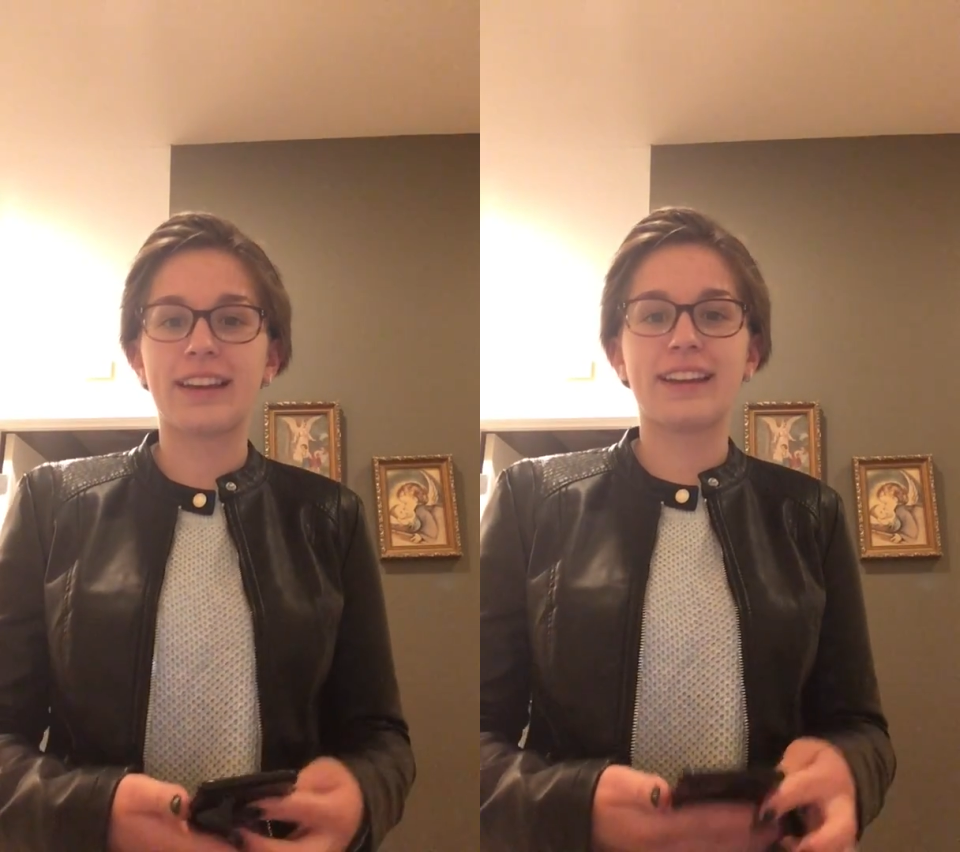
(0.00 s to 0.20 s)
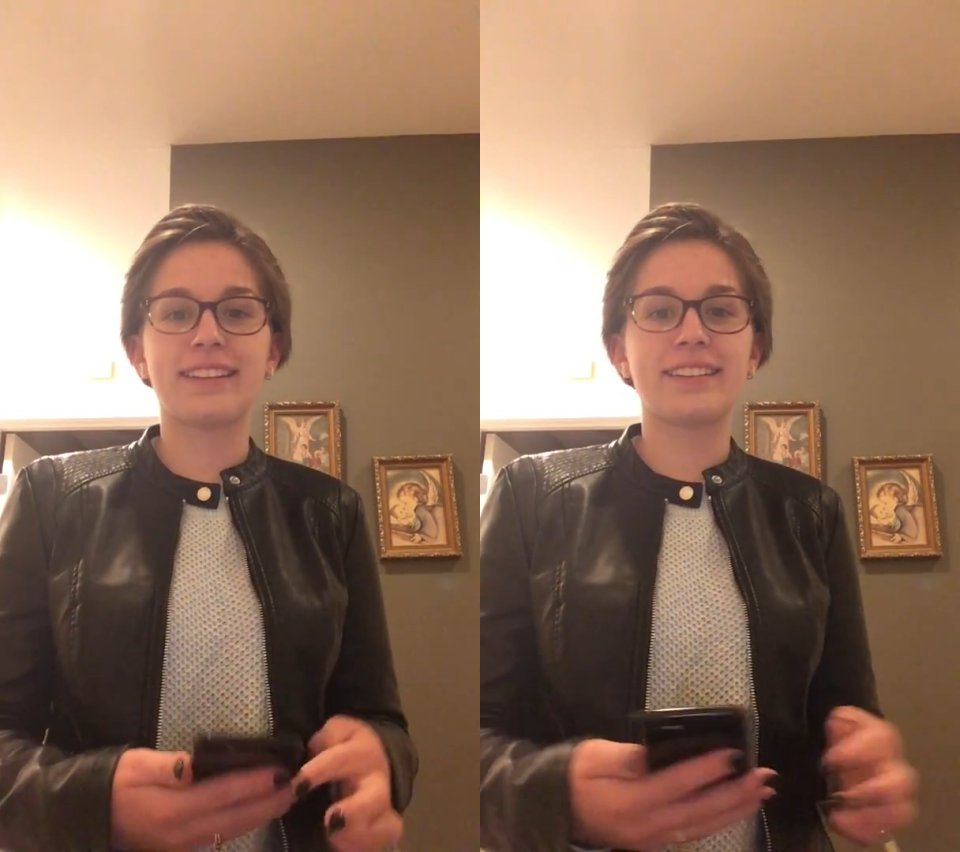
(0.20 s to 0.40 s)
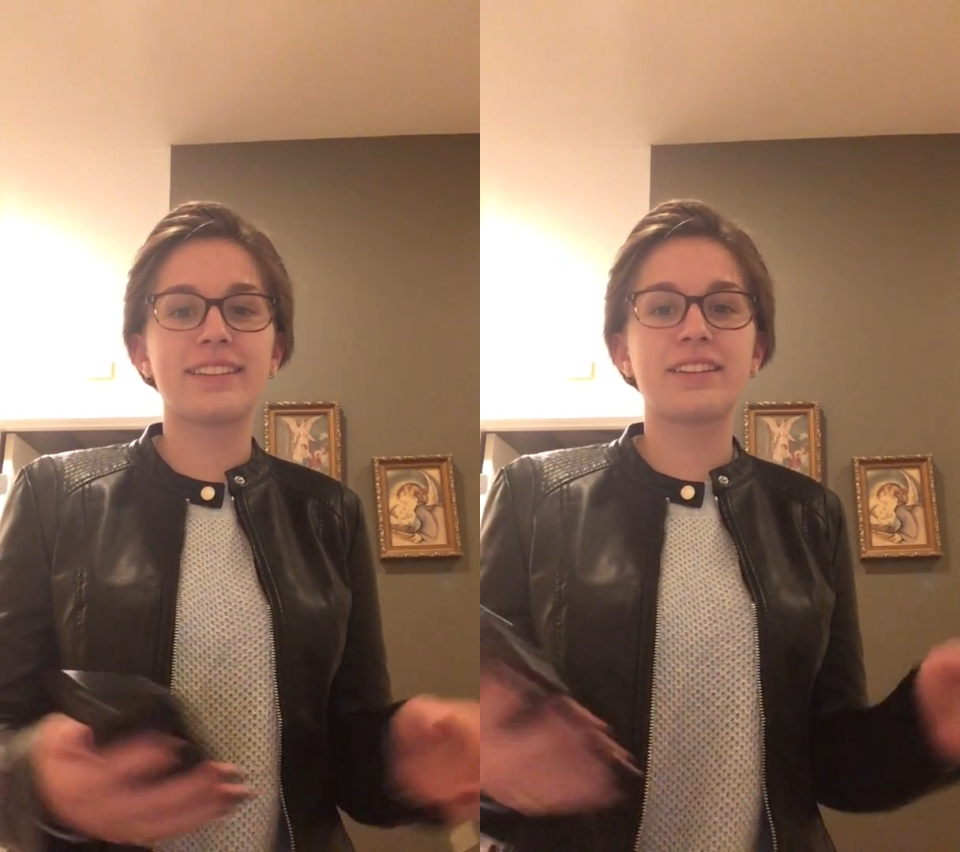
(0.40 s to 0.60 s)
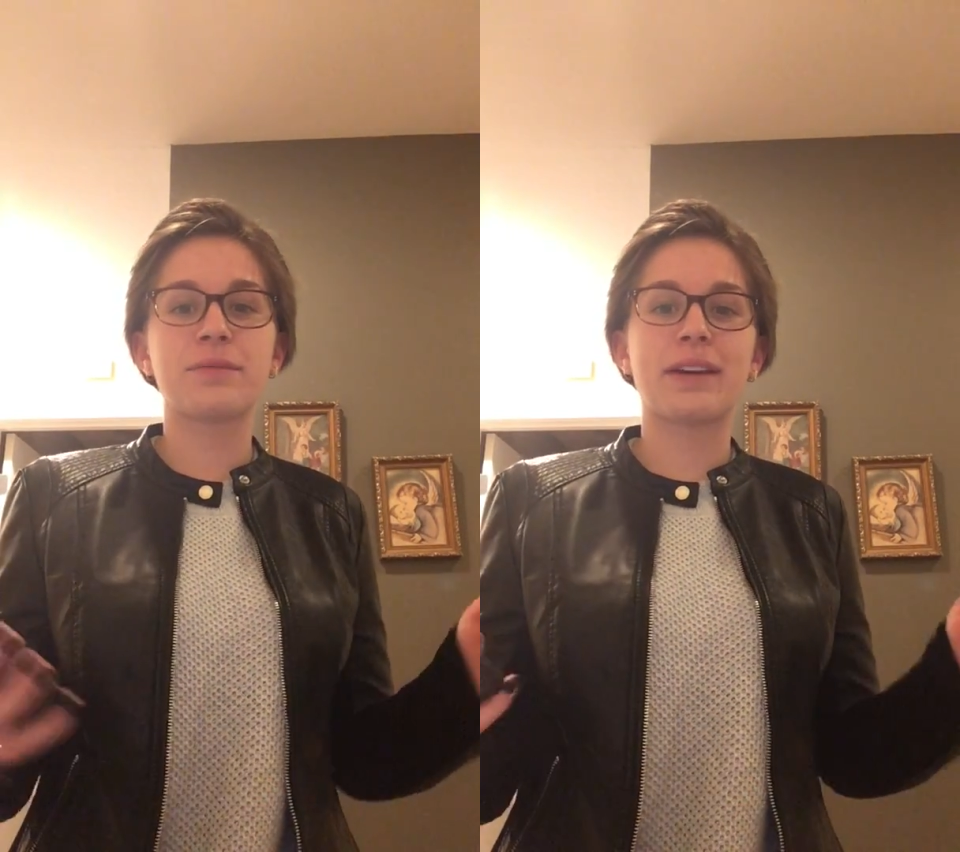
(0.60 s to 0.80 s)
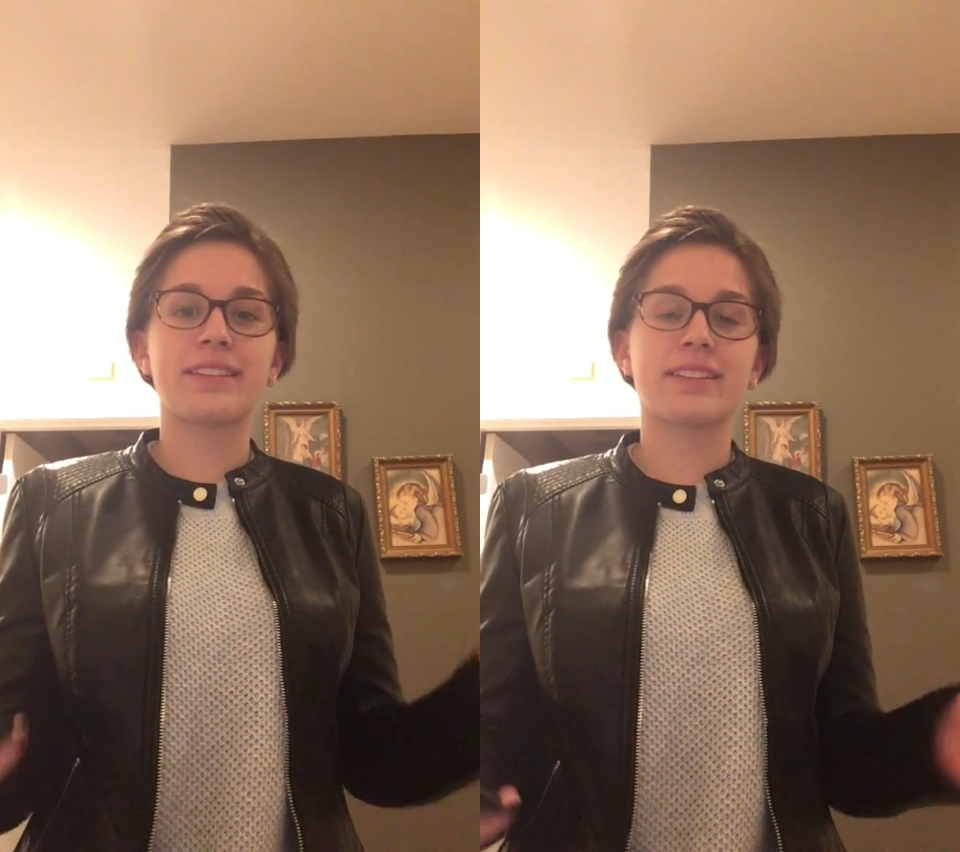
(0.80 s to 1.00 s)
and this is
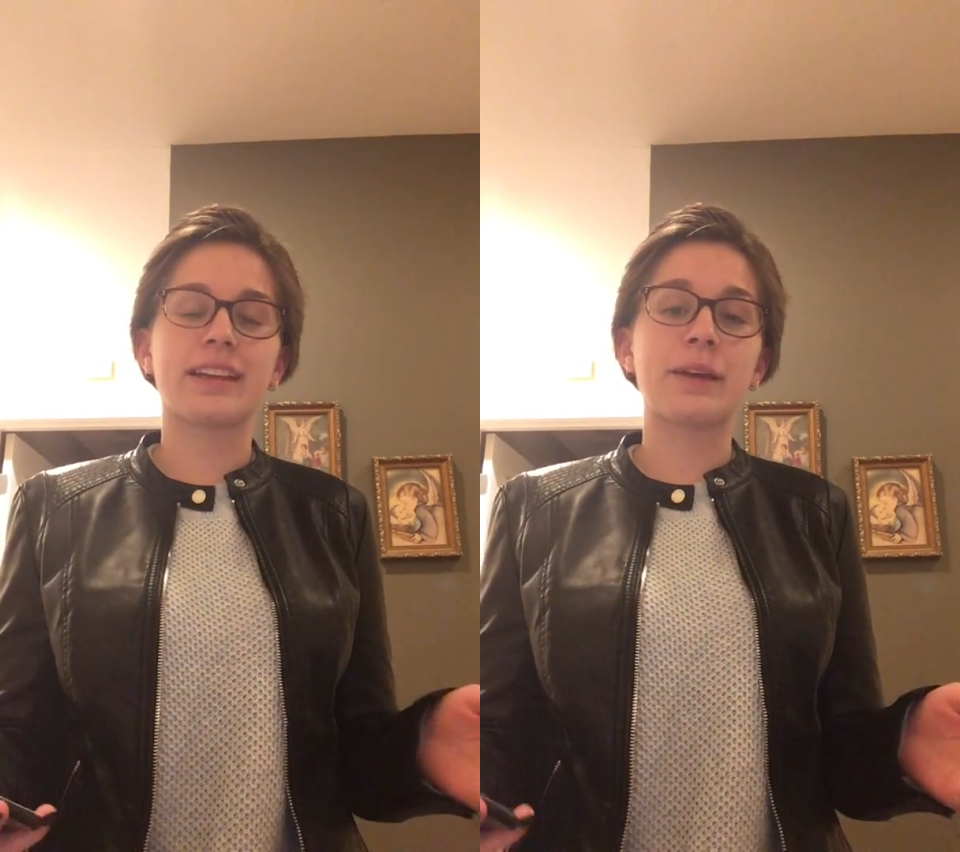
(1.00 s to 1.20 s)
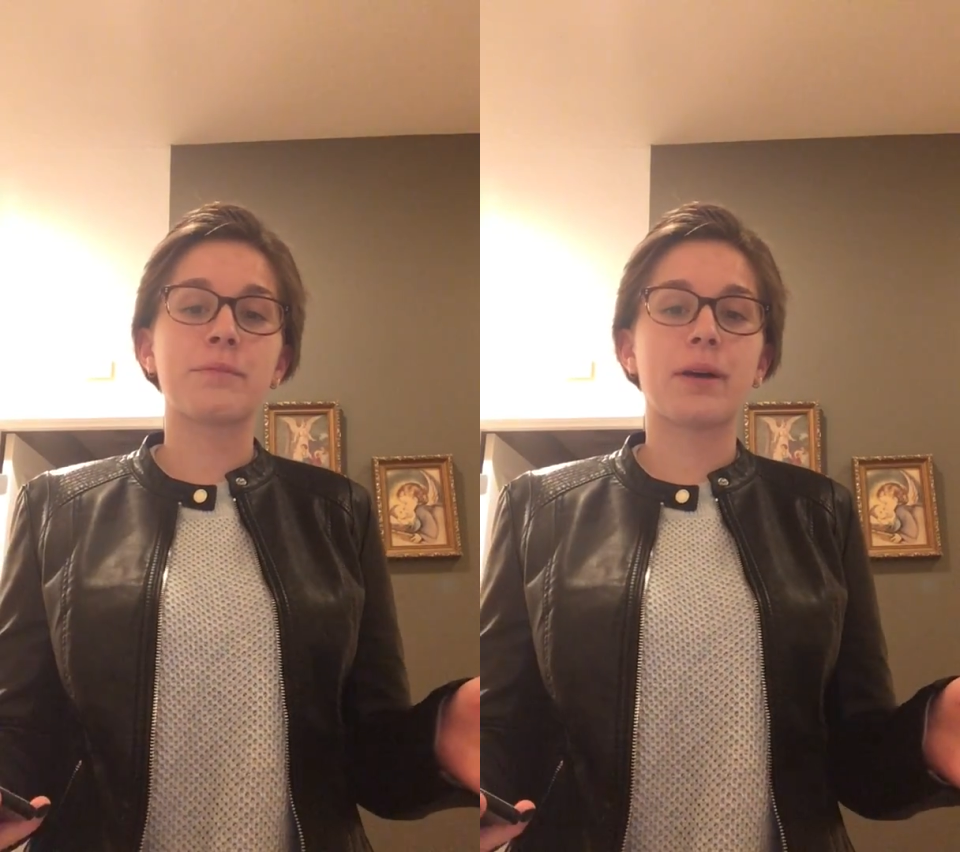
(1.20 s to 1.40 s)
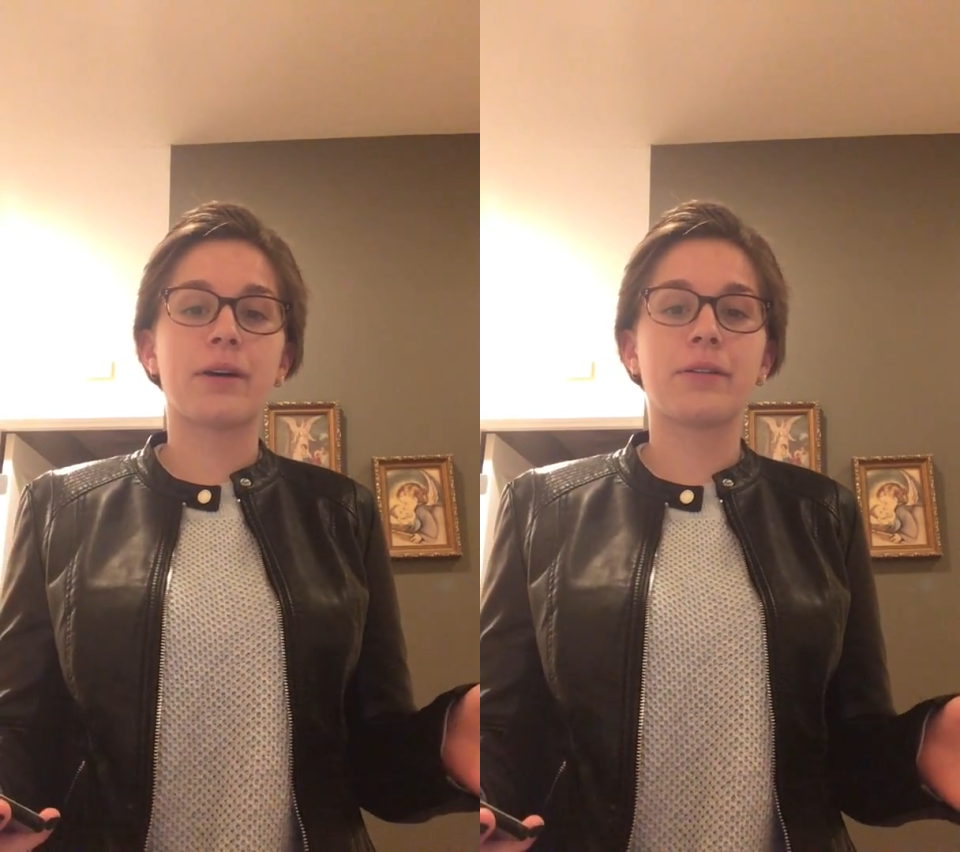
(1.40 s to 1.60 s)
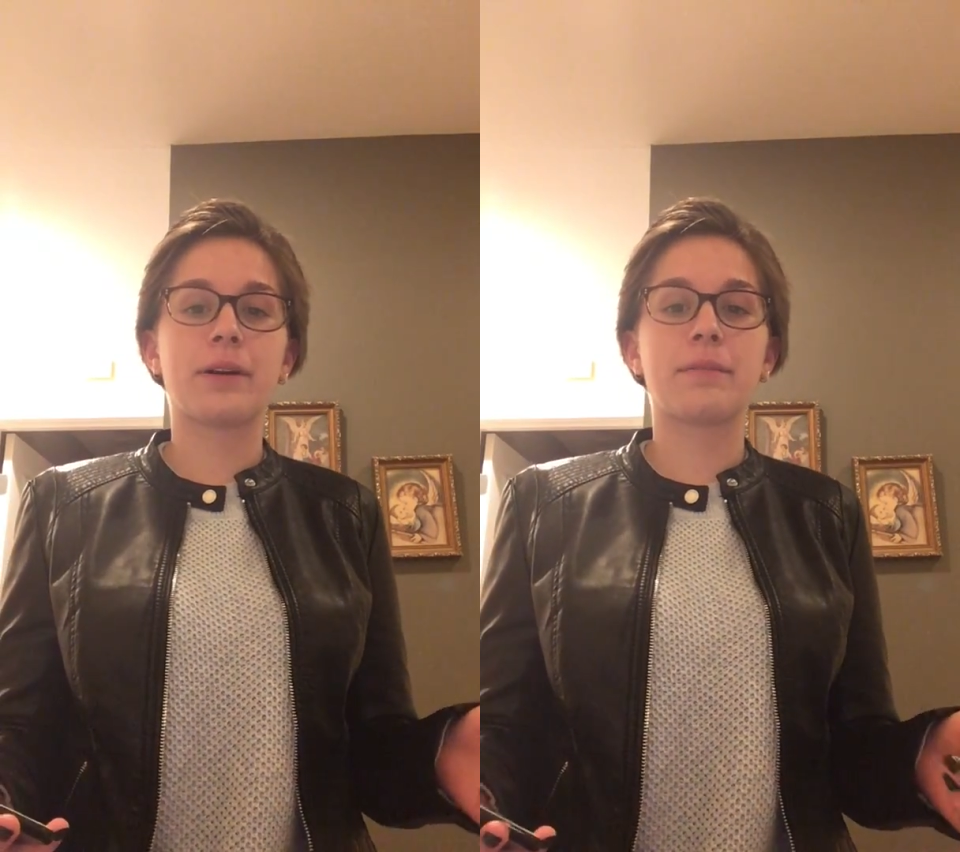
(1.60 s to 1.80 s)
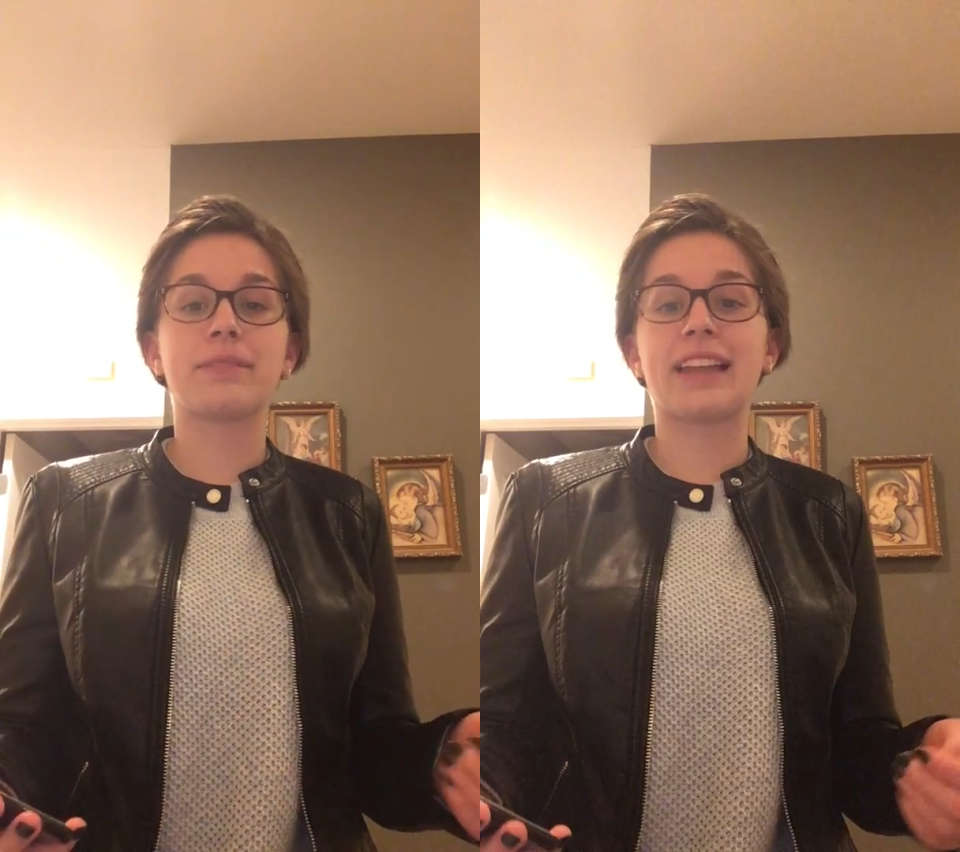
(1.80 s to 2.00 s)
my slam poem,